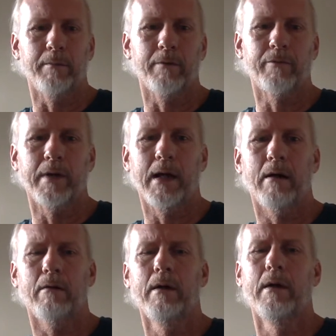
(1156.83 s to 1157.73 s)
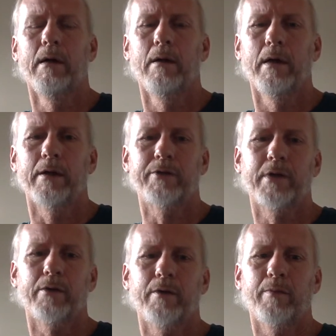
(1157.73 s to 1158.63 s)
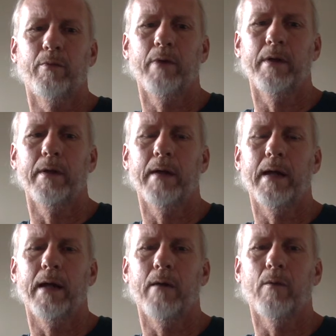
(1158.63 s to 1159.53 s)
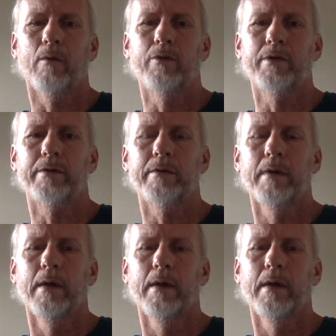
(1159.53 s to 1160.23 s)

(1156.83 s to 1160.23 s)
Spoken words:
But for now, let's stick to the point that we're just,